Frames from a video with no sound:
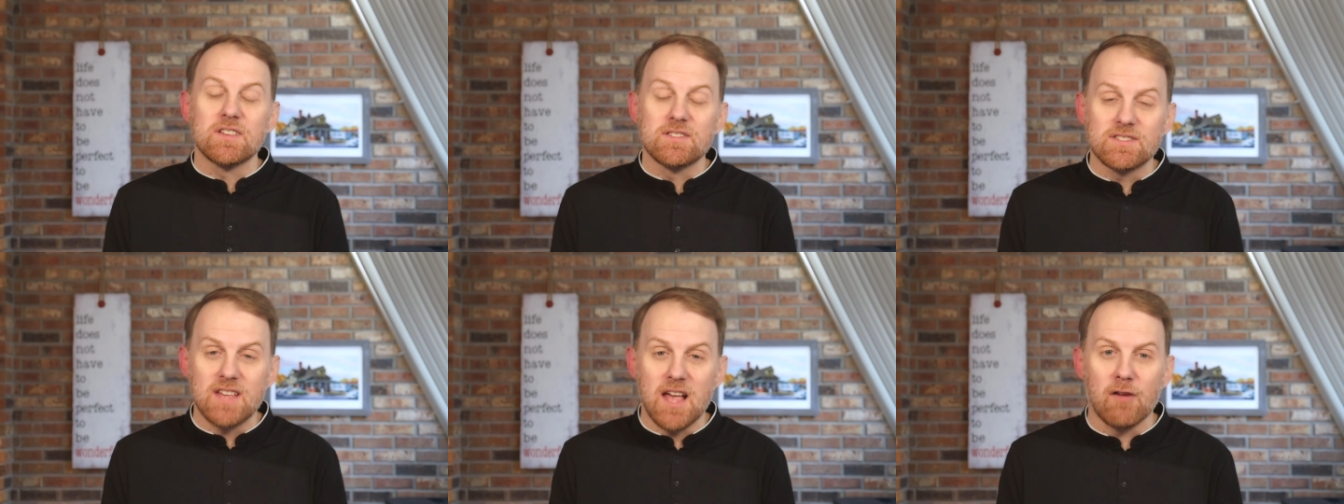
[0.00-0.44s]

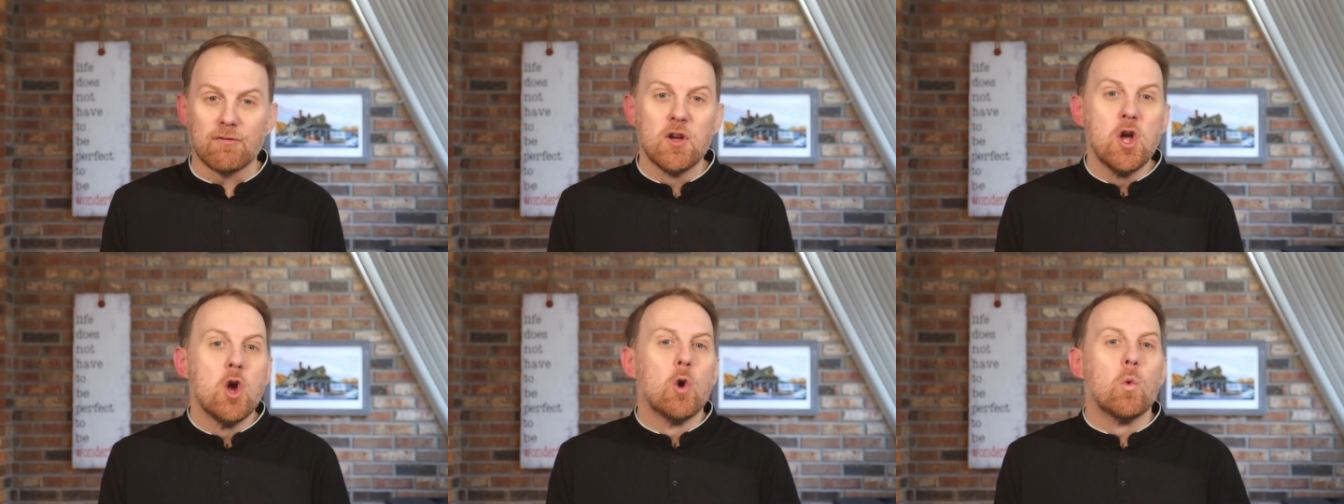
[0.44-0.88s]

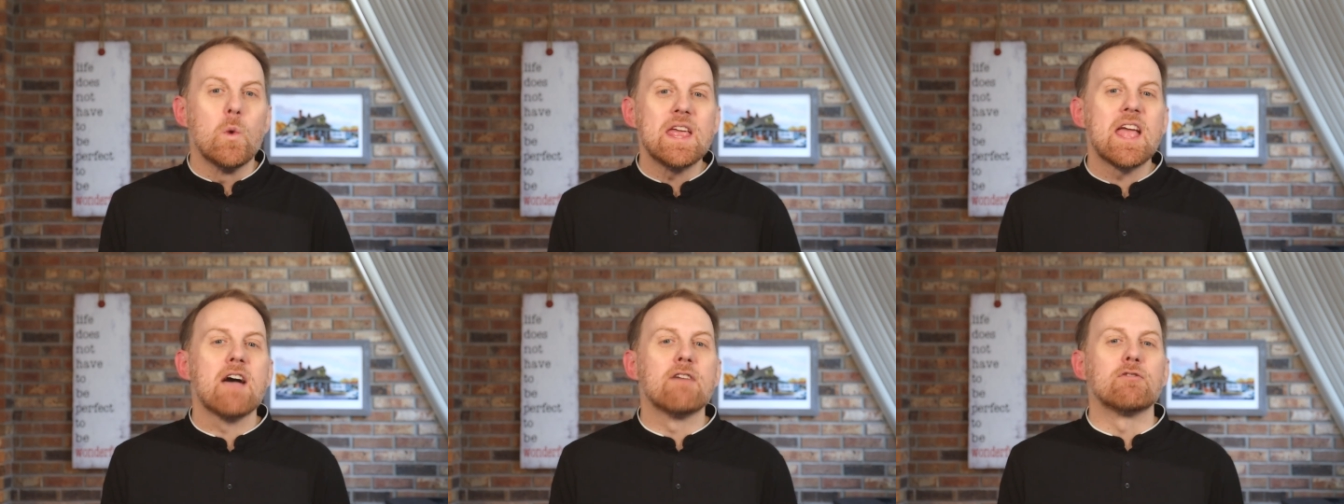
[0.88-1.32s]
self,
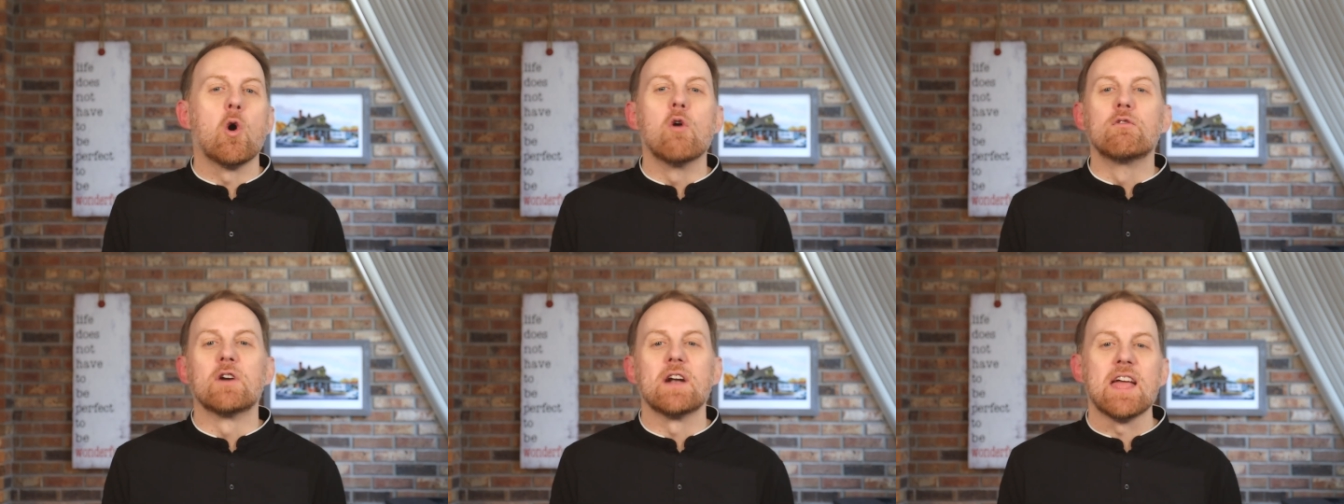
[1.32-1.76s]
we have
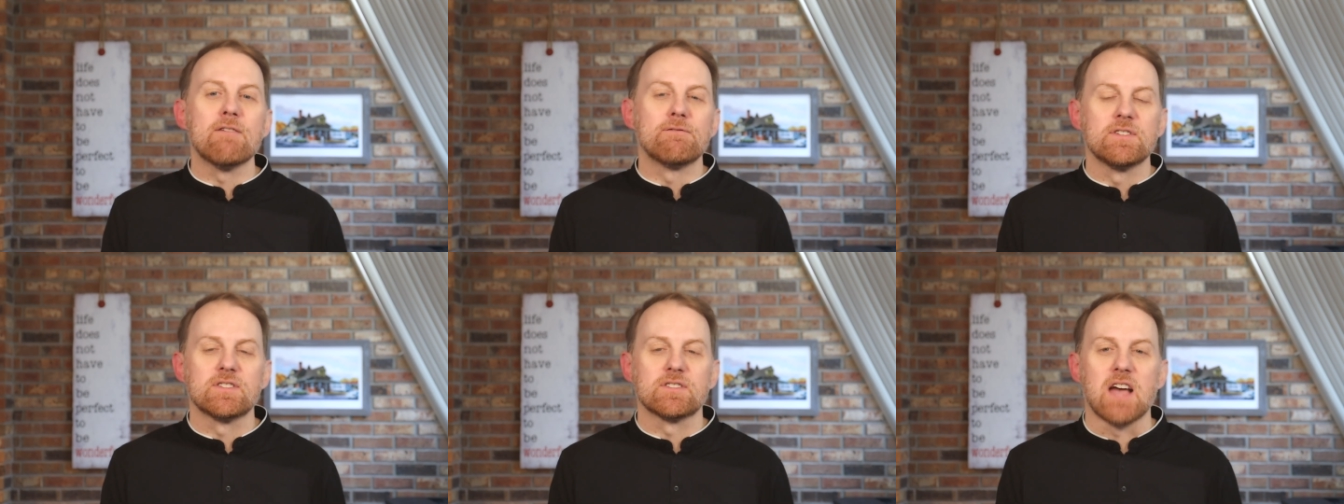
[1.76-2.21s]

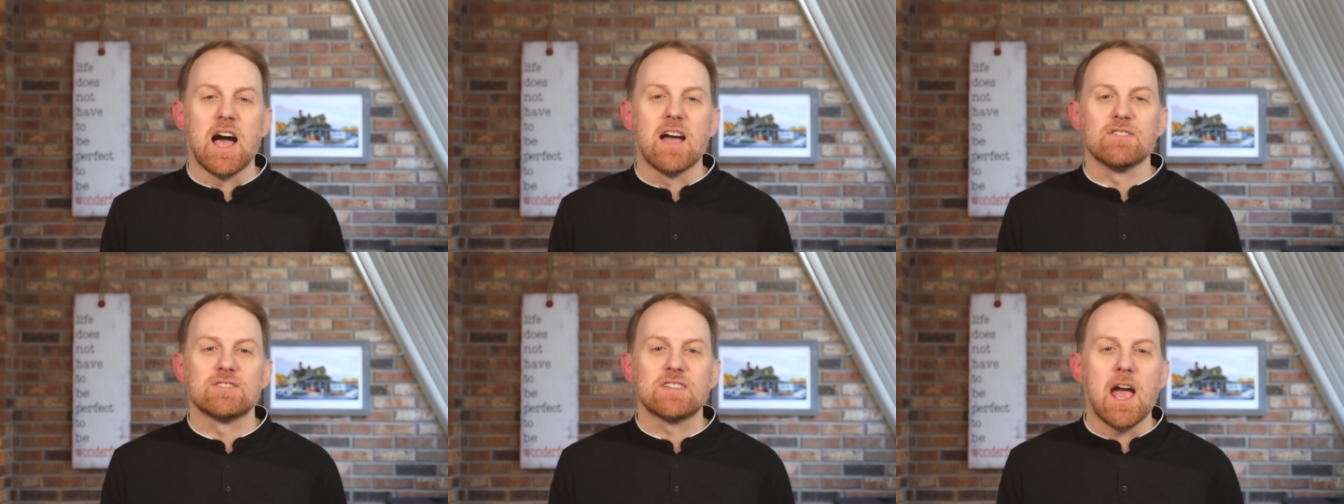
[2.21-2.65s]

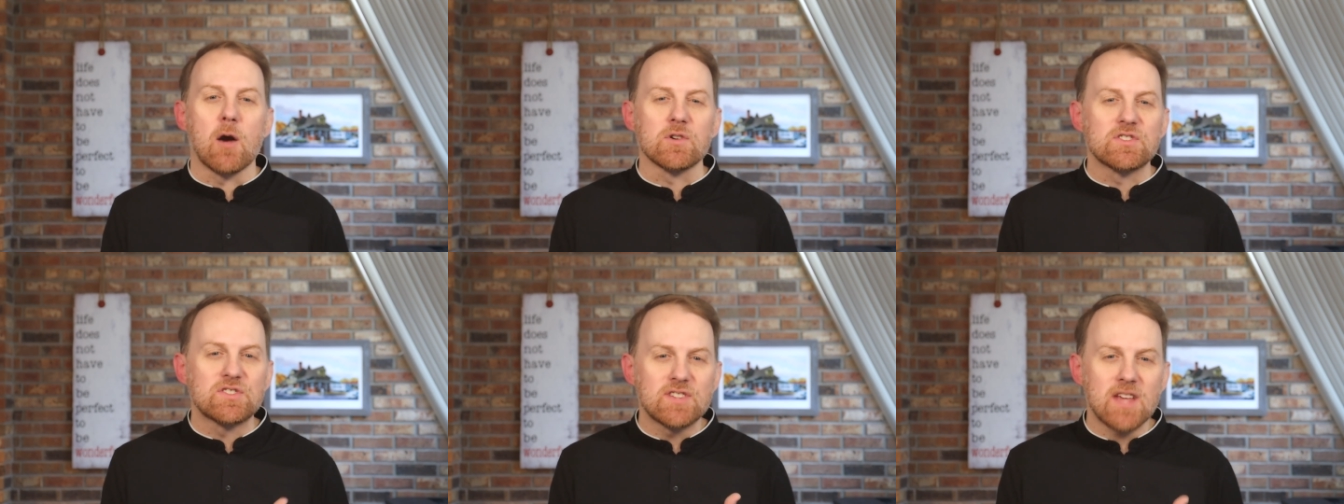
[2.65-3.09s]
overemphasized our
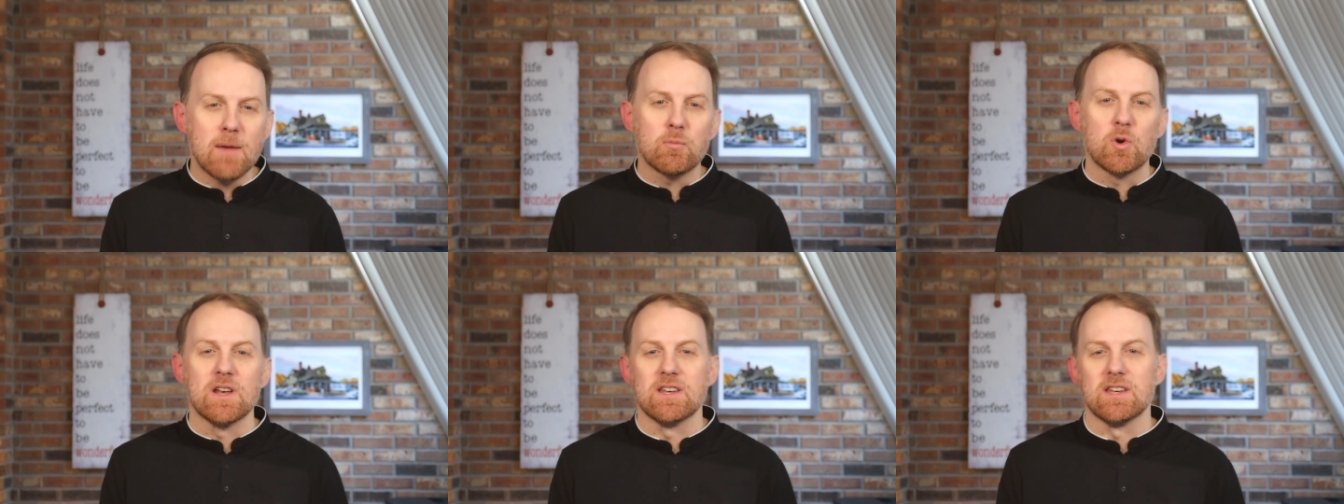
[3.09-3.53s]

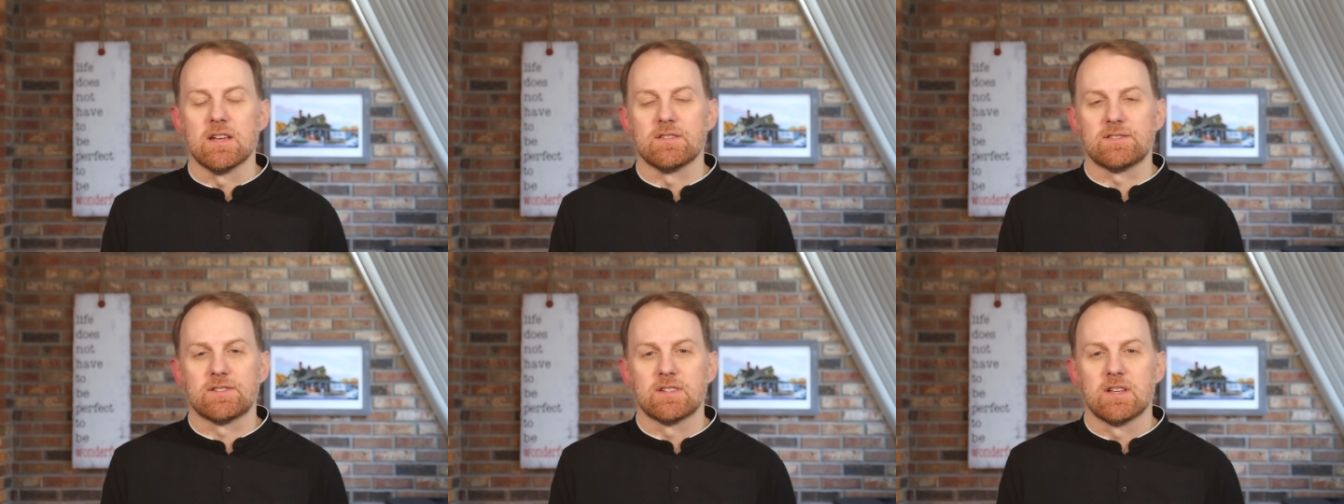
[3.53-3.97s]

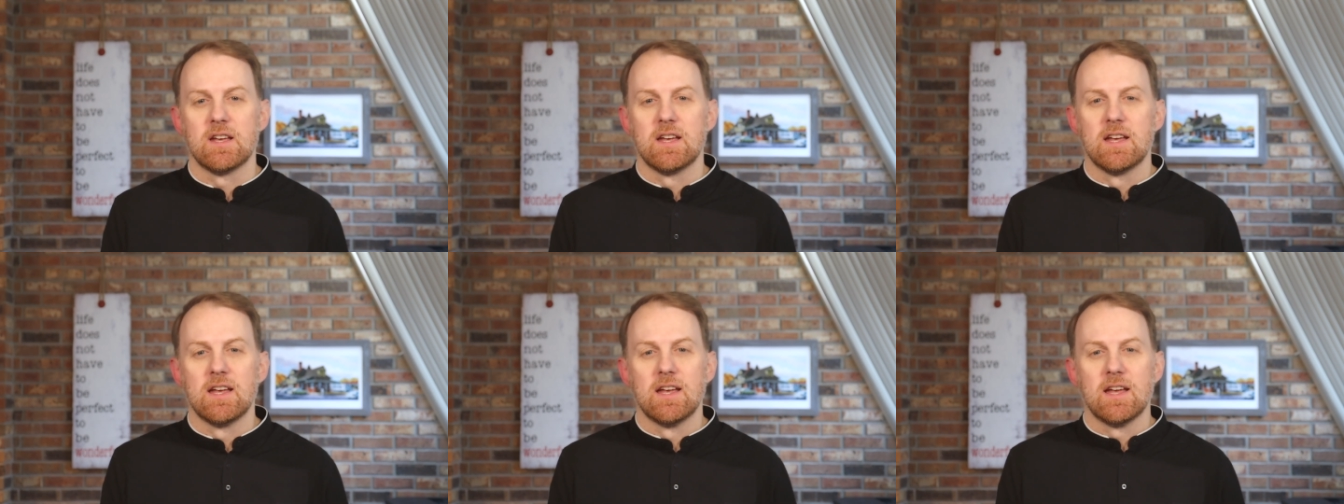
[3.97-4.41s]
separateness
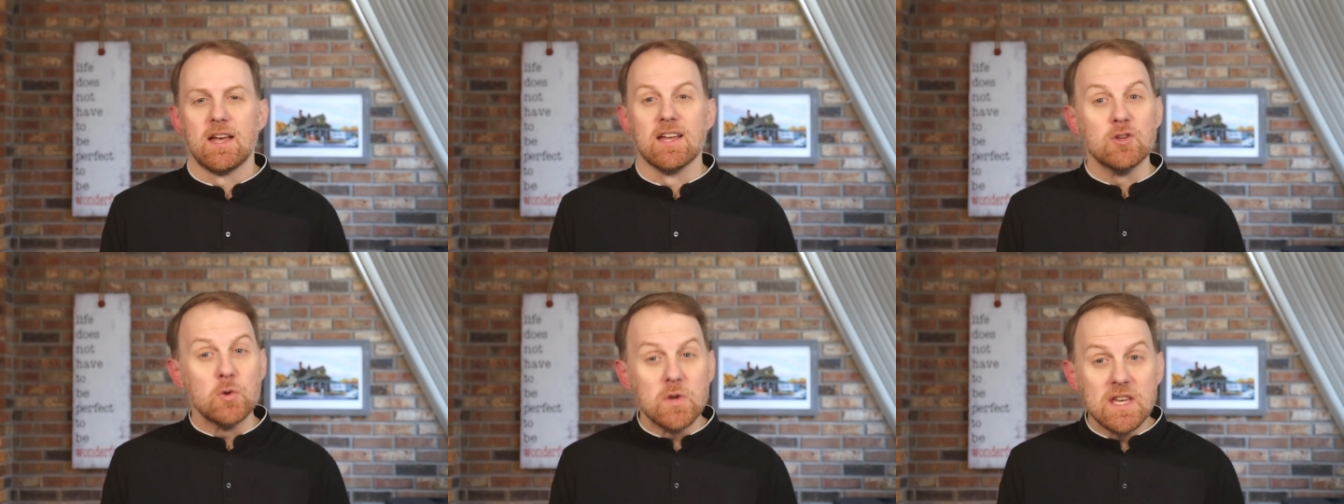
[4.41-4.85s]

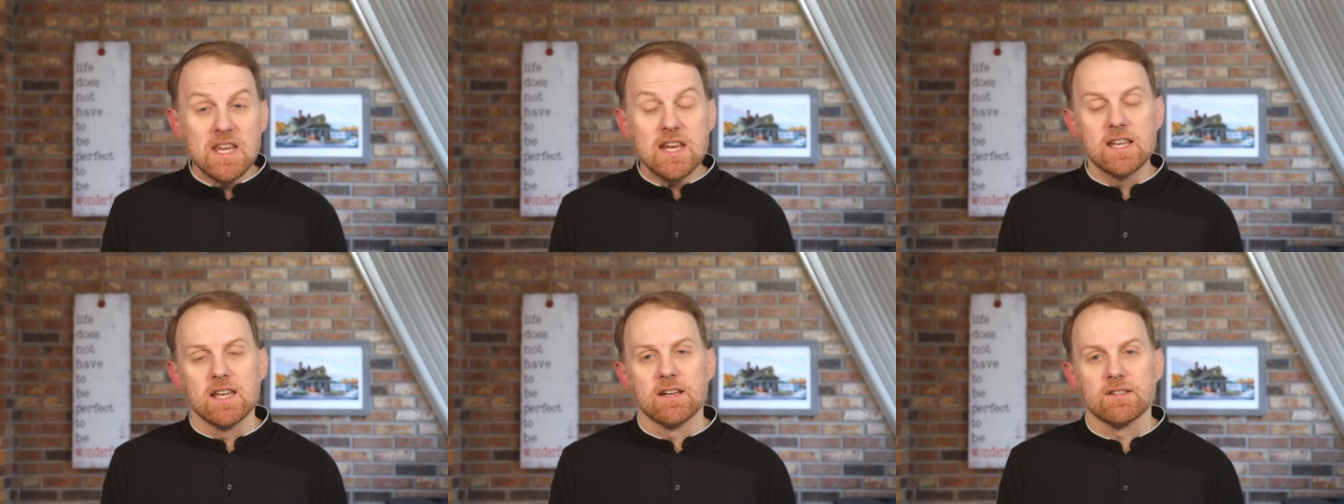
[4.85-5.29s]
and
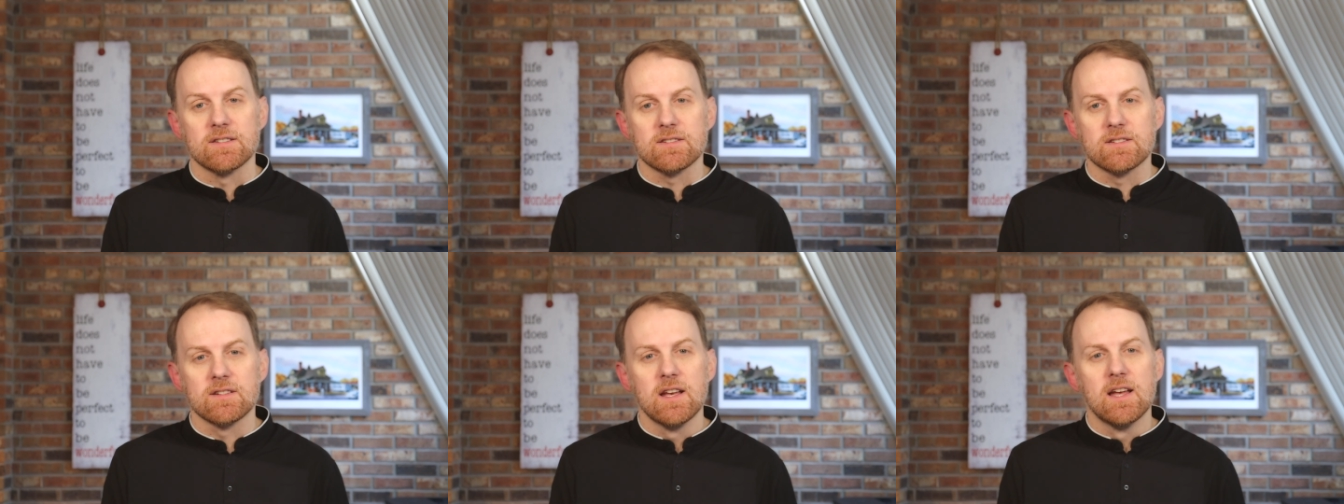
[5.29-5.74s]

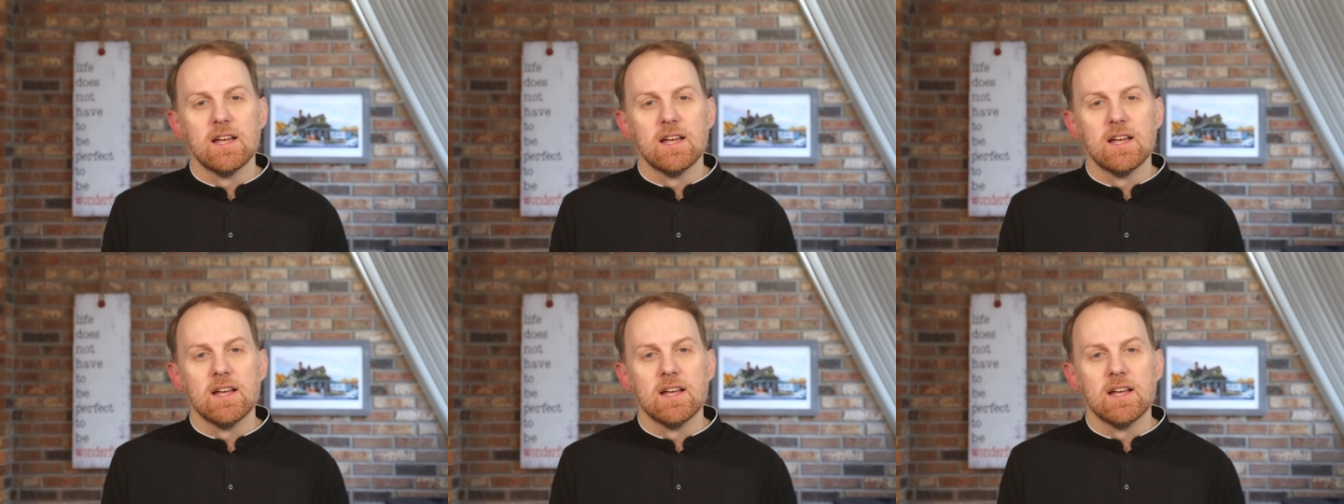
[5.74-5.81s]
uniqueness,